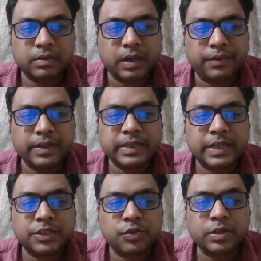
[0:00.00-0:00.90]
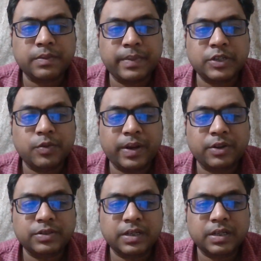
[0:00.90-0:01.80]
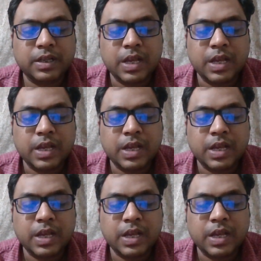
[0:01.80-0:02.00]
covering, then it's known as meningomyelocele.